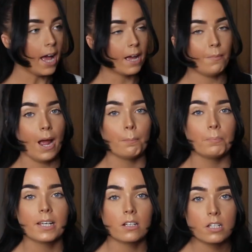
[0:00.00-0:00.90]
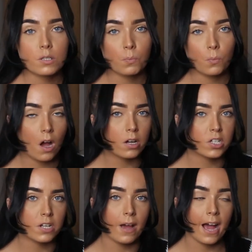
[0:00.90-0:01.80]
And because I
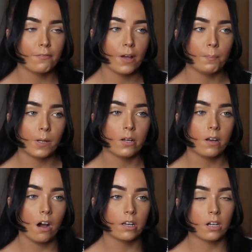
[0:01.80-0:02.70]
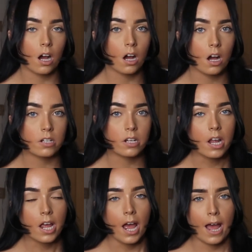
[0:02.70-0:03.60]
do have a blue light card,
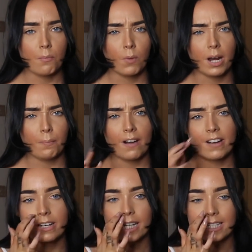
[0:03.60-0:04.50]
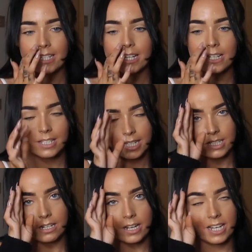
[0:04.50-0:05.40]
well, I borrowed Lydia's.
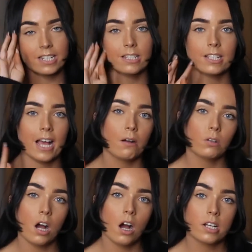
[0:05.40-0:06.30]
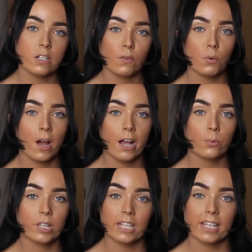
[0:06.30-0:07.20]
It's like a discount card if you
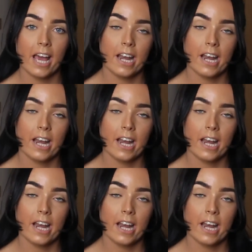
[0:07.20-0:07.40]
work within the